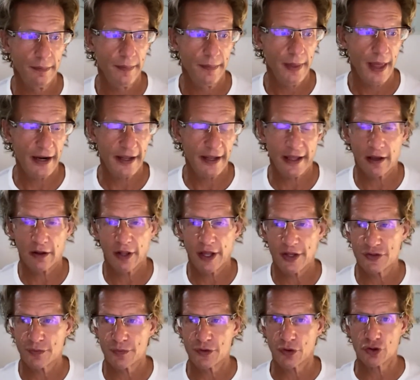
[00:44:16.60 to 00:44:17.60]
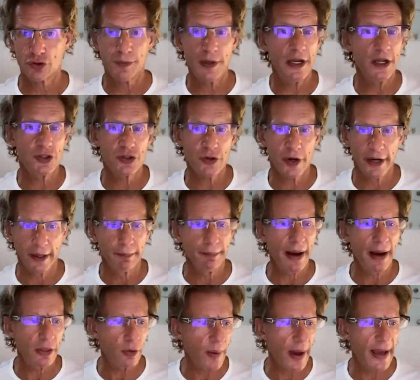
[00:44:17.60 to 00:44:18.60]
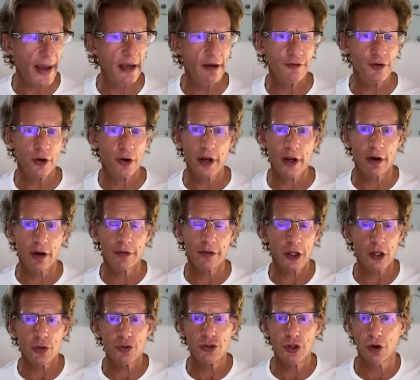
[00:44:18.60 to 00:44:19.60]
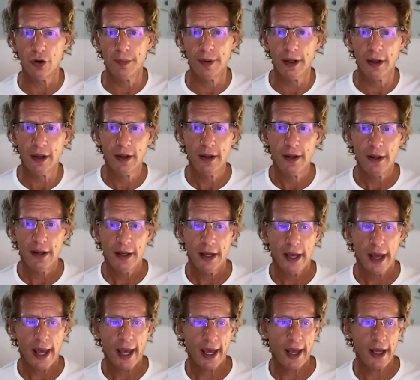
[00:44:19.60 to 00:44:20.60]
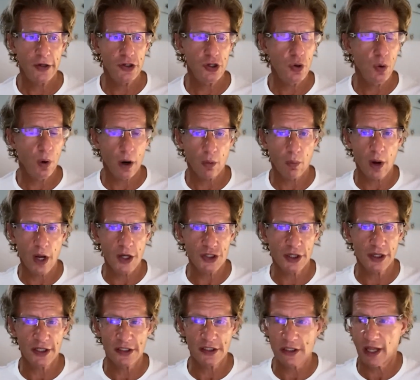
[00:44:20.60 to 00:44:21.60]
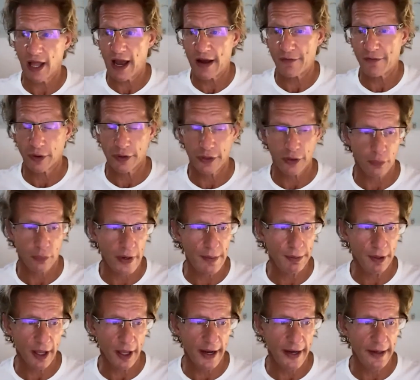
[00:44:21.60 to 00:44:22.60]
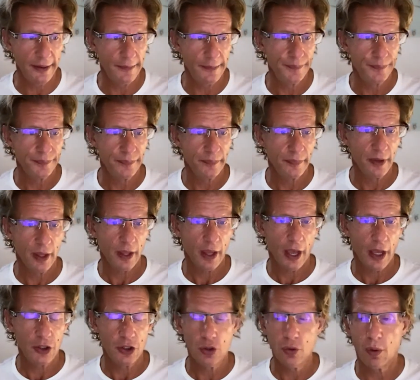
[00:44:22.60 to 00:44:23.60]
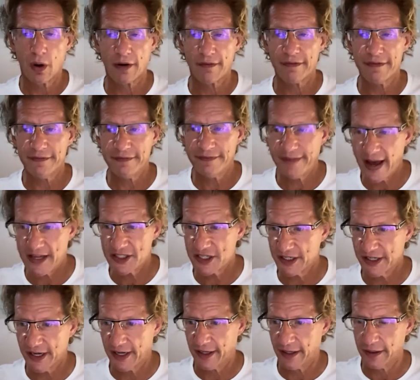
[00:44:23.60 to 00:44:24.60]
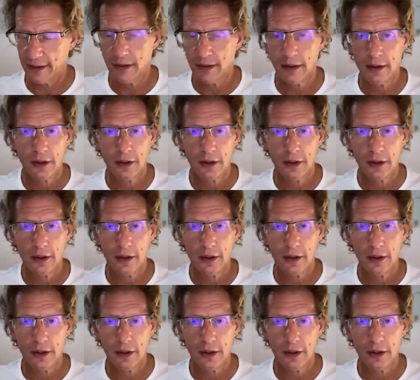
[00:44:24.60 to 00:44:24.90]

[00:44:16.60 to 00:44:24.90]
how to get clients from social media training. By the way, if you're here on the YouTube and you are watching this live or in the replay, and you are fascinated